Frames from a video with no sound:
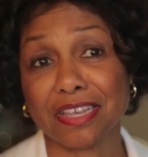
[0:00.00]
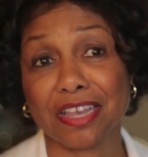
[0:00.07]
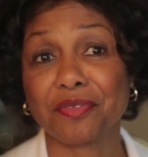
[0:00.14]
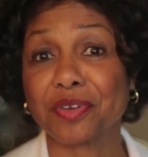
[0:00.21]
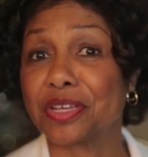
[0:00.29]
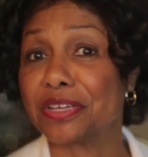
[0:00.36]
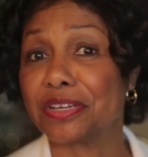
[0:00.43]

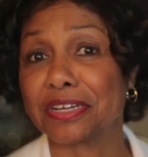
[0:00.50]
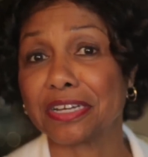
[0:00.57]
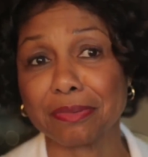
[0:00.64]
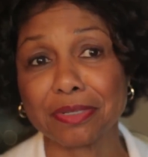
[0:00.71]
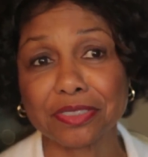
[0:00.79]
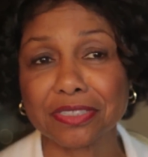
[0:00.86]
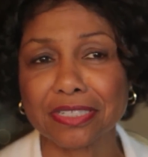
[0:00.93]
Every year
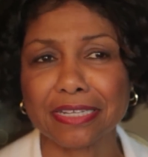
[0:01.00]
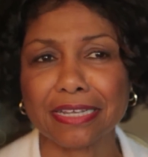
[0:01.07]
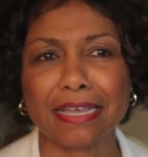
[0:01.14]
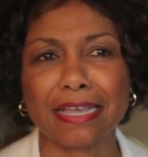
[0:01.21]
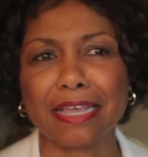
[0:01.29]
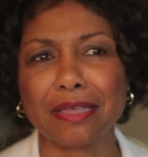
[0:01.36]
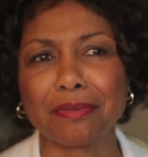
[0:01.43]
coming to the
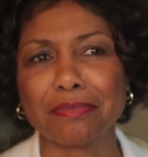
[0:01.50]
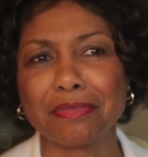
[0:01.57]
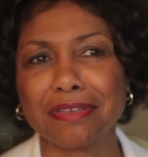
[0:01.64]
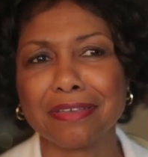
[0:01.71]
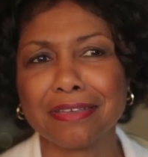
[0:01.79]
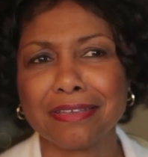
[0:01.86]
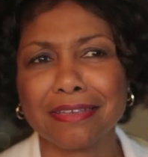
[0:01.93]
game,
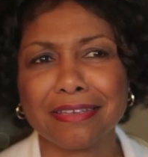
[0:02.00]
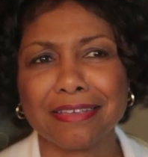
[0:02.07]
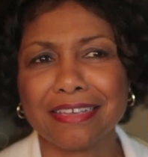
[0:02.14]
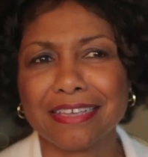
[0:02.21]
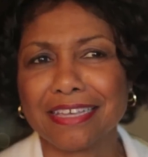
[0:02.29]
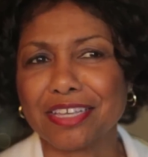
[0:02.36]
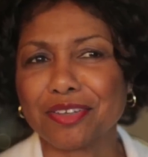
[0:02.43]

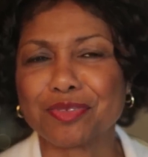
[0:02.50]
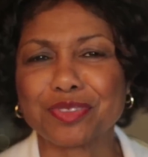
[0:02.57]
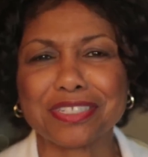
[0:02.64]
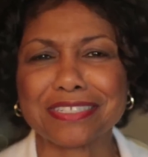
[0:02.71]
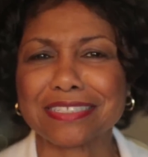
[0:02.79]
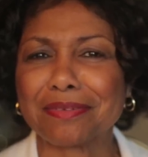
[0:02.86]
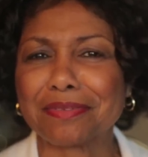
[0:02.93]
it was
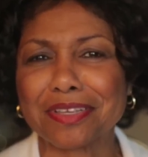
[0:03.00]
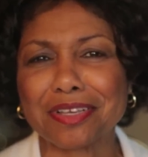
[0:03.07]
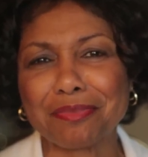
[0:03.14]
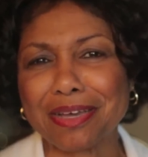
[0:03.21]
just something